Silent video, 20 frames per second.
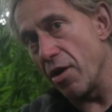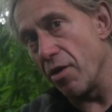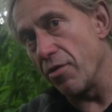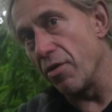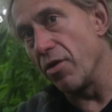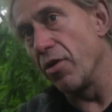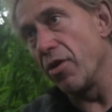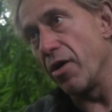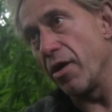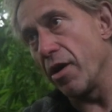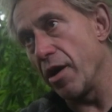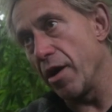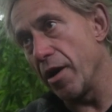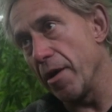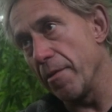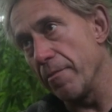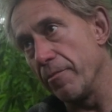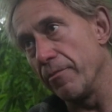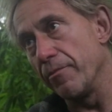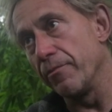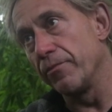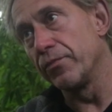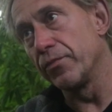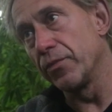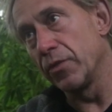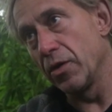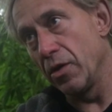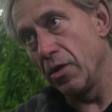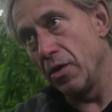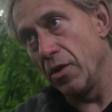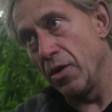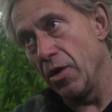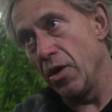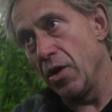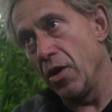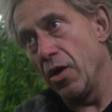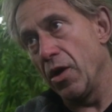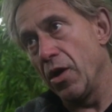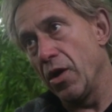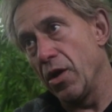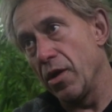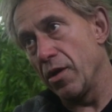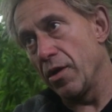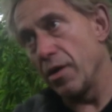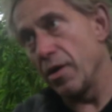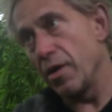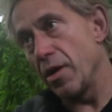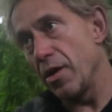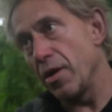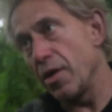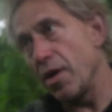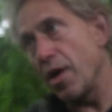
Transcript: is the rest of the world, though. They're